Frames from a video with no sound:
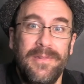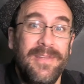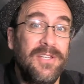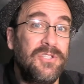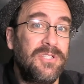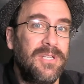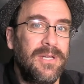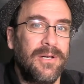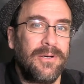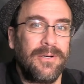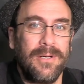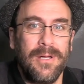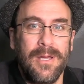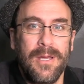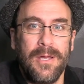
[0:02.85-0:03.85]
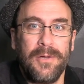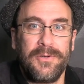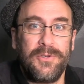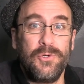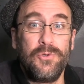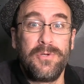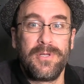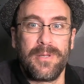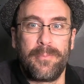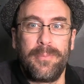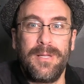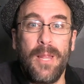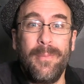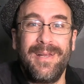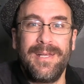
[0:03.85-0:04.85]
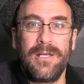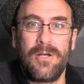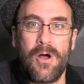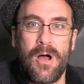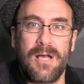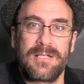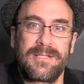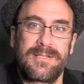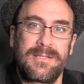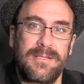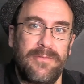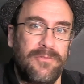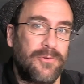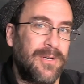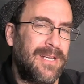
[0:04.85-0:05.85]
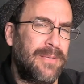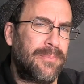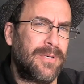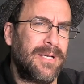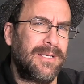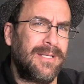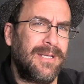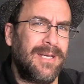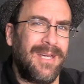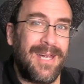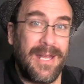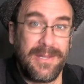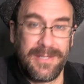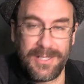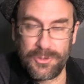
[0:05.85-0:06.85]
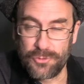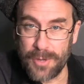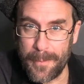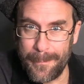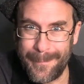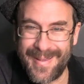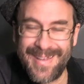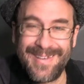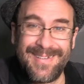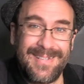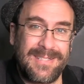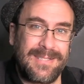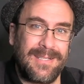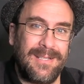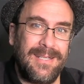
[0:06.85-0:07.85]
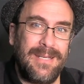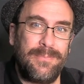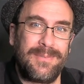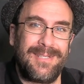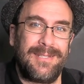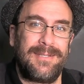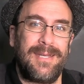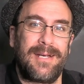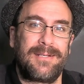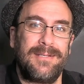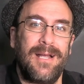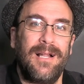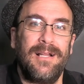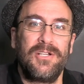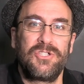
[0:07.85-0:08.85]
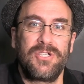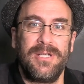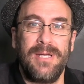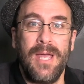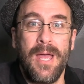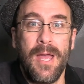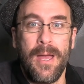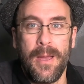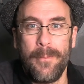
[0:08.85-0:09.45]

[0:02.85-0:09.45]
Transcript: This year, due to the plummeting costs of 3D printing and the tremendous leaps in technology